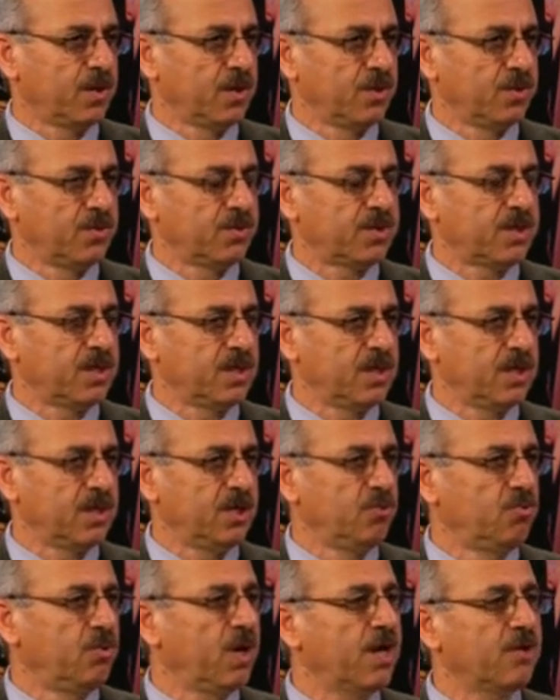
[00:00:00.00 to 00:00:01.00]
You see,
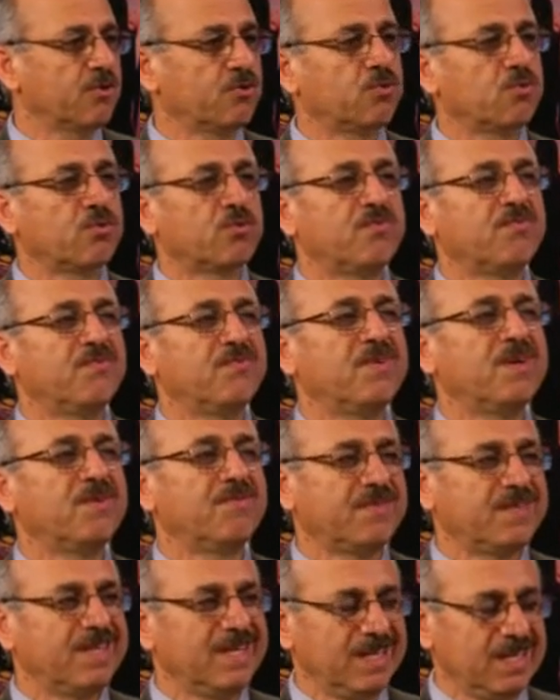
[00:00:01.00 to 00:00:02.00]
Iran took
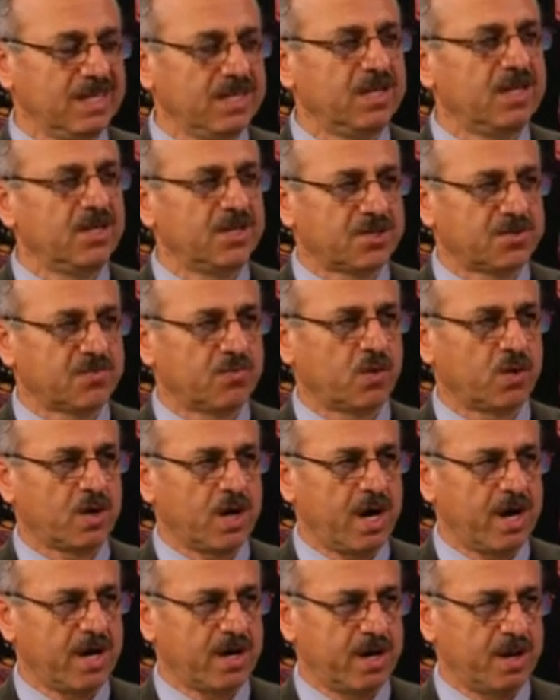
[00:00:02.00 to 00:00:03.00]
15 years for
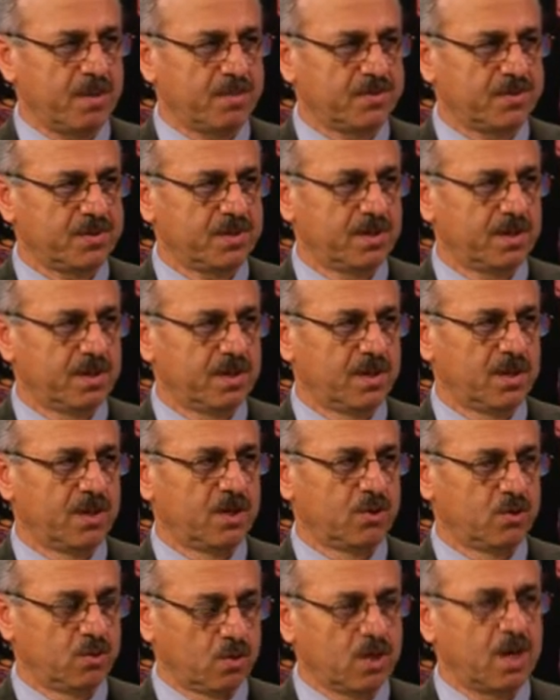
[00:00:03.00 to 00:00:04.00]
Arabs
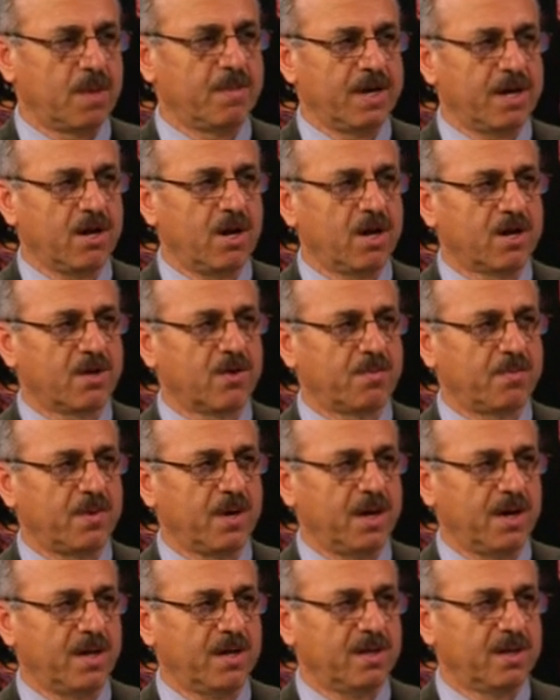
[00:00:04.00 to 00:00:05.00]
to come and
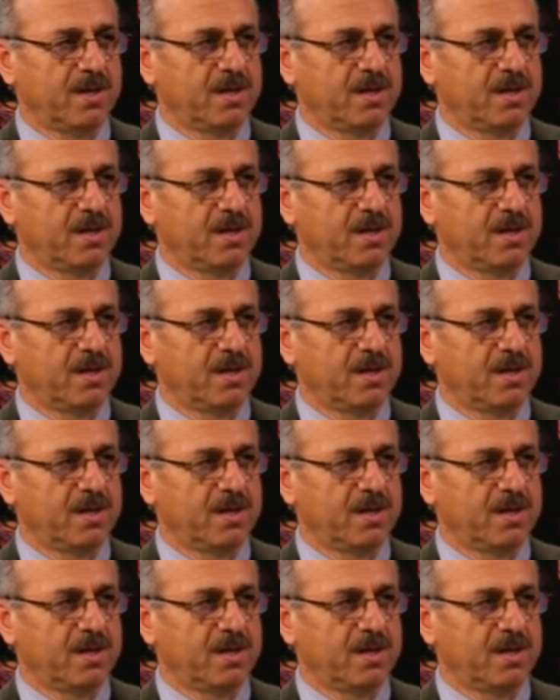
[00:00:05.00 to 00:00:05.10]
occupy.